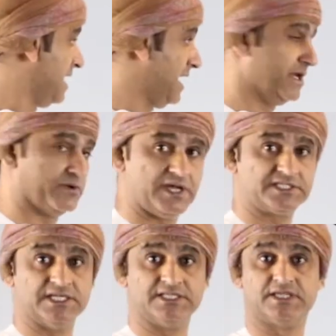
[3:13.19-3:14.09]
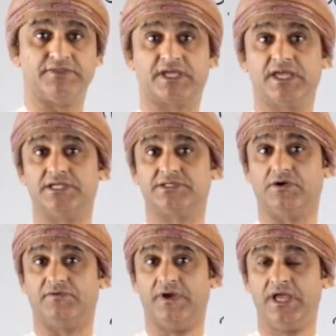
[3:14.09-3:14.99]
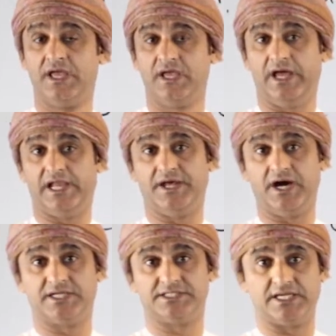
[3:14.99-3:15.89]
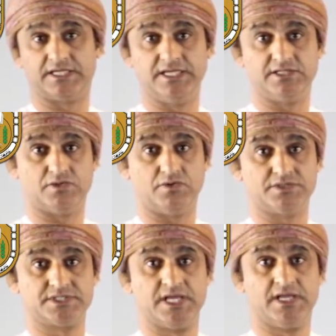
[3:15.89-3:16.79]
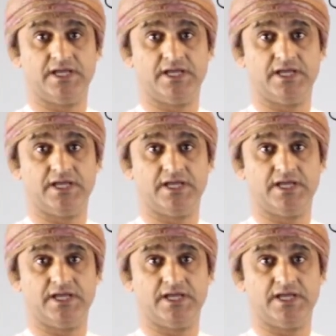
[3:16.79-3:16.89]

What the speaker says: and resonance in the case of aldehydes and ketones.